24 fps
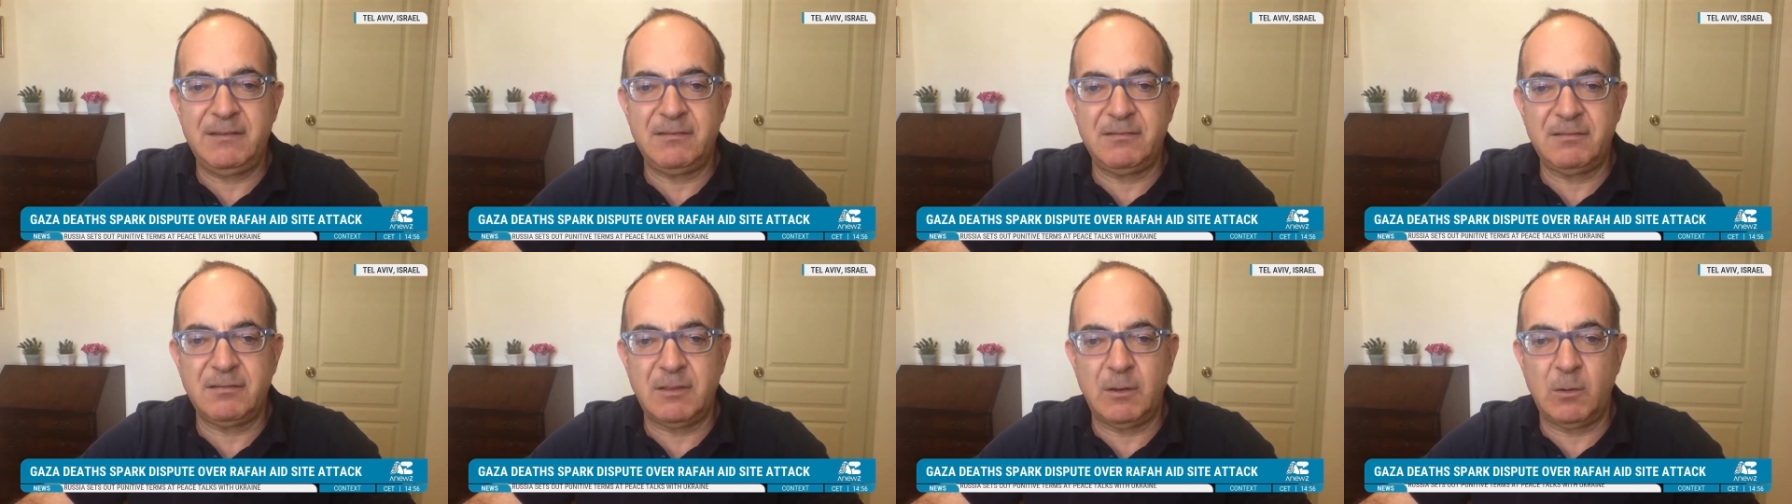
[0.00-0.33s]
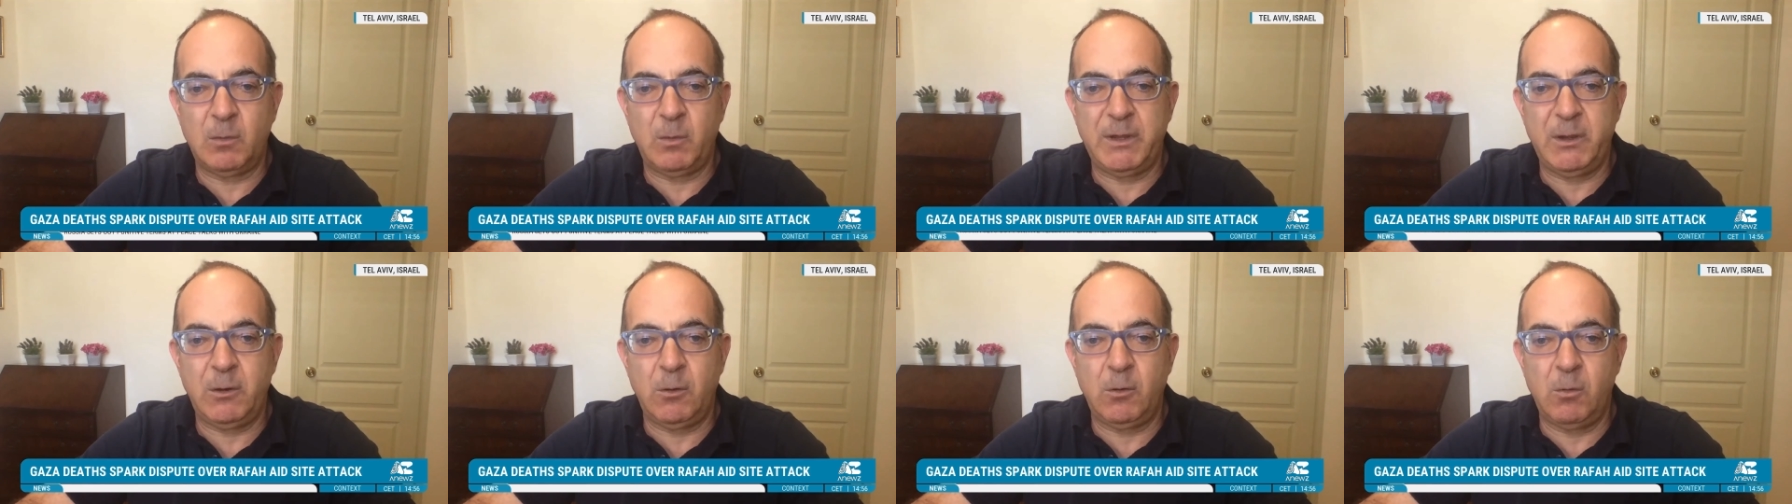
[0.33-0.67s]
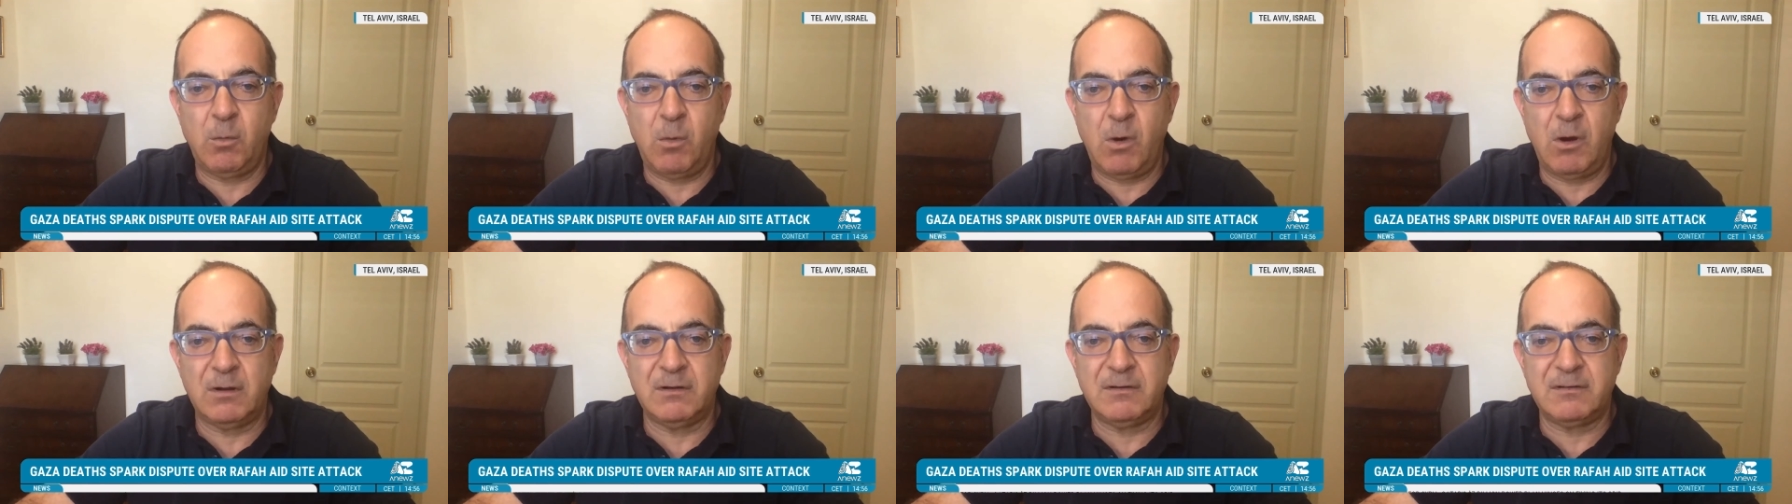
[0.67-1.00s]
peace that we
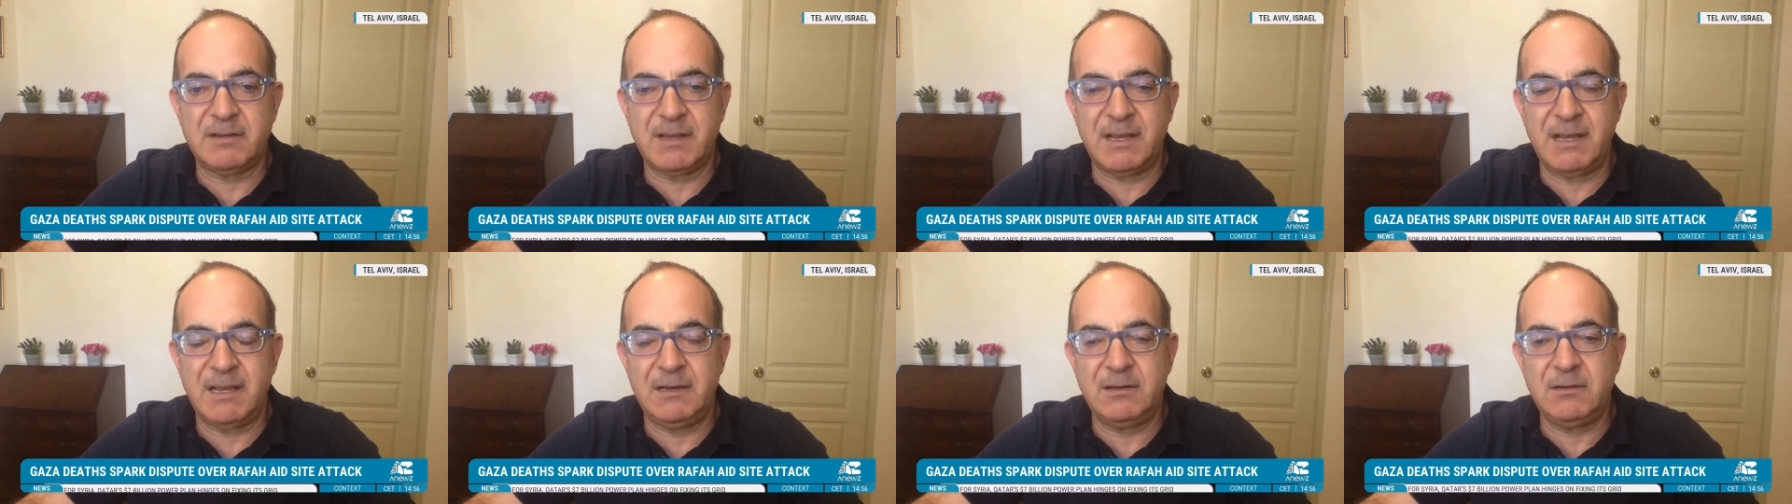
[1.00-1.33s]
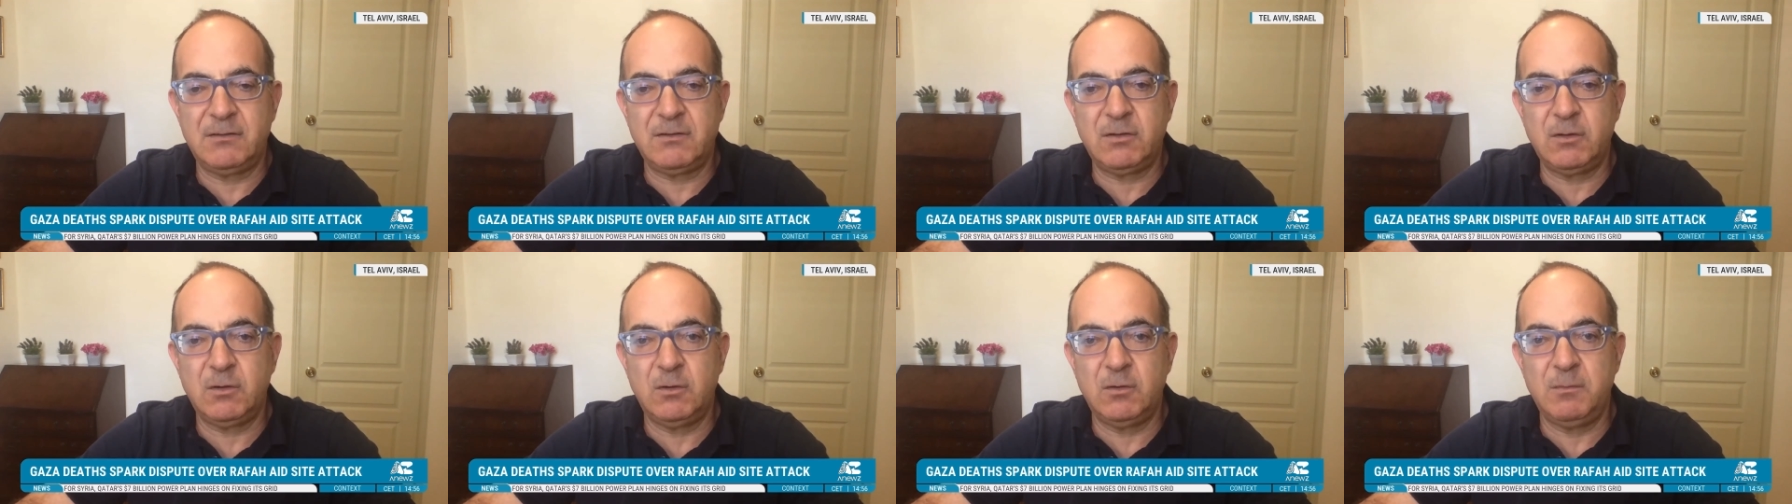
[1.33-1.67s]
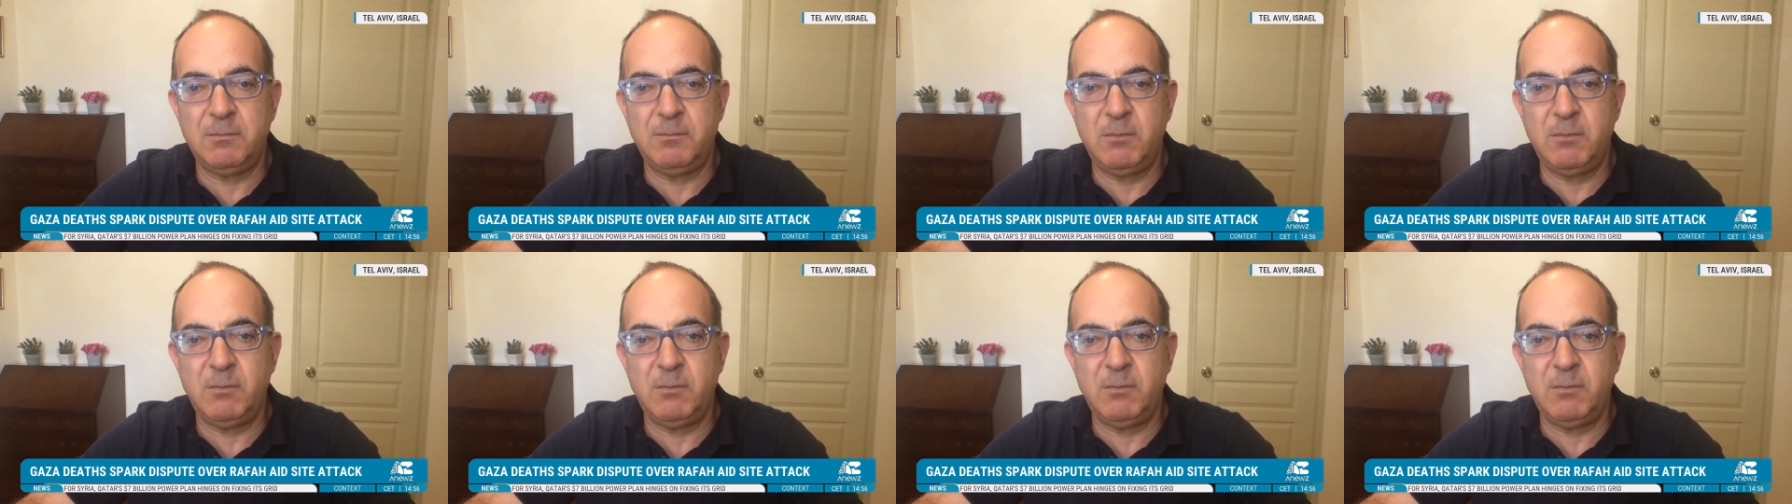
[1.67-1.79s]
all want and to